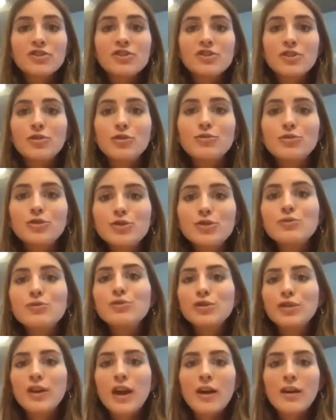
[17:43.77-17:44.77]
So you do
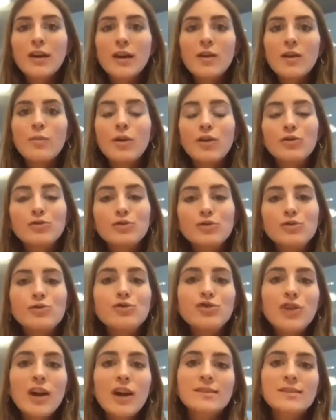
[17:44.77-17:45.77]
learn how to eat well, you do
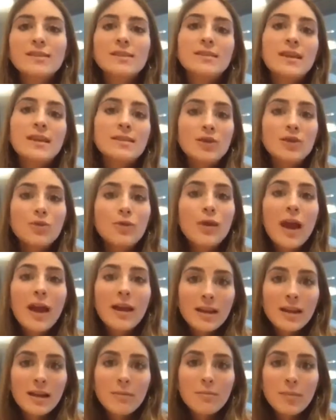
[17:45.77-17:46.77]
track success, and you can
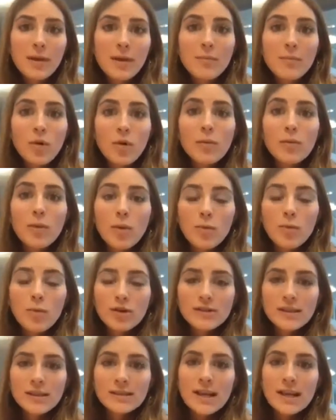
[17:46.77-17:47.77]
keep being more and more and more
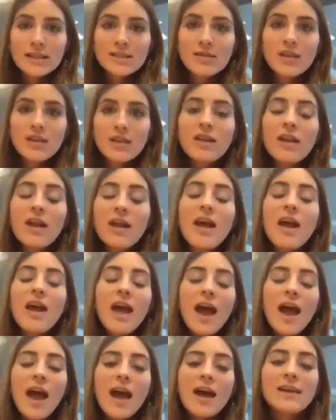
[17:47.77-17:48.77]
successful.
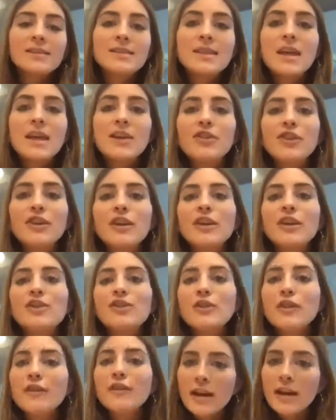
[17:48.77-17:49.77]
And then you're going to
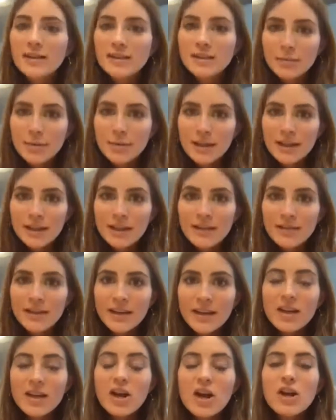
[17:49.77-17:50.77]
learn the flexibility of
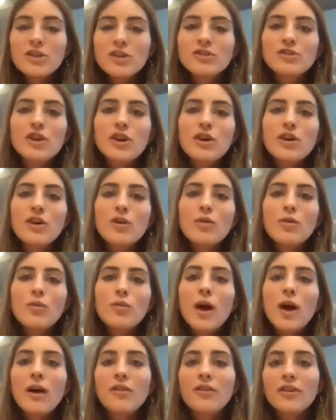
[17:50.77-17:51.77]
it. So
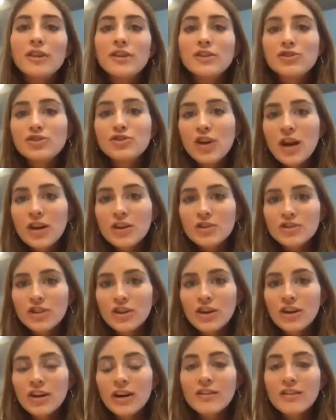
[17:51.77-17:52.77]
while there is
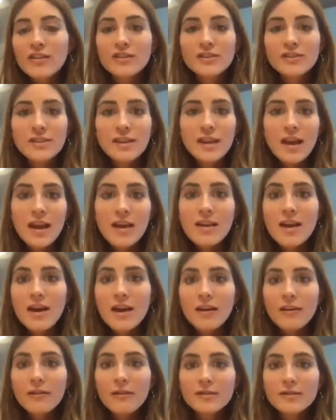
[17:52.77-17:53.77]
structure and there's
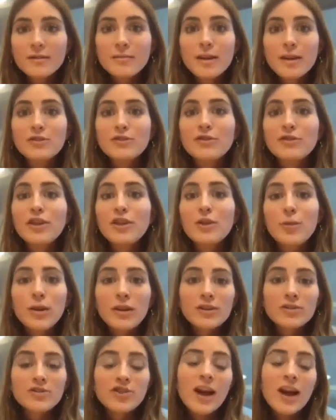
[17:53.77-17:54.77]
enough to make sure that you
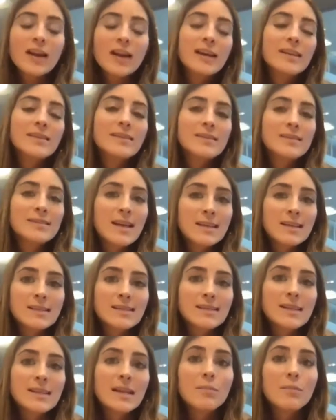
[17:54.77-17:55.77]
are tracking success
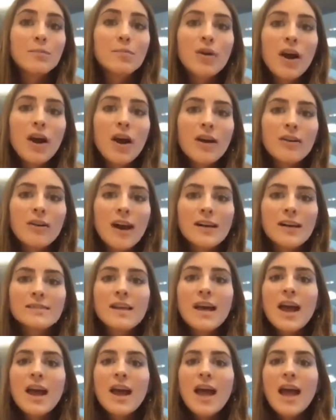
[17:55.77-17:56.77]
and seeing progress,
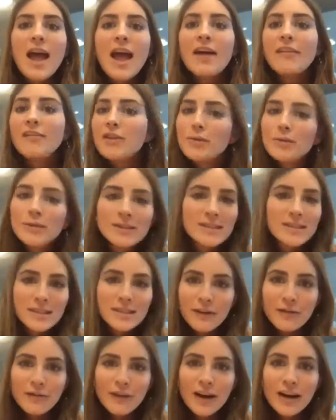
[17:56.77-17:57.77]
everyone's
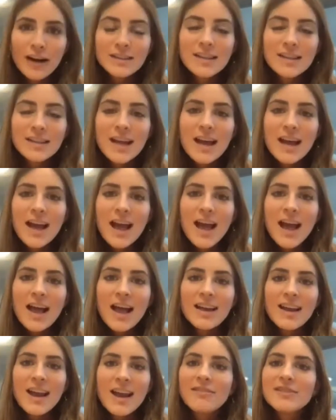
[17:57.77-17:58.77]
different,
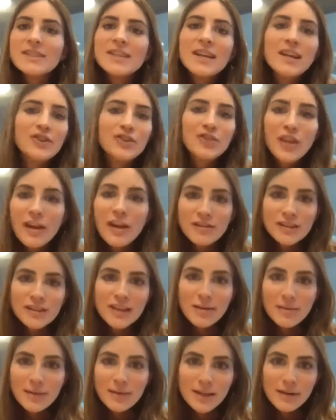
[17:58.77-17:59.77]
and every day in your life is
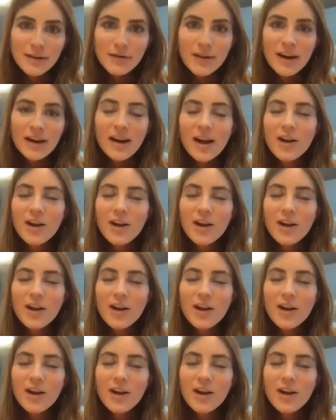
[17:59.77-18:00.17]
going to be different.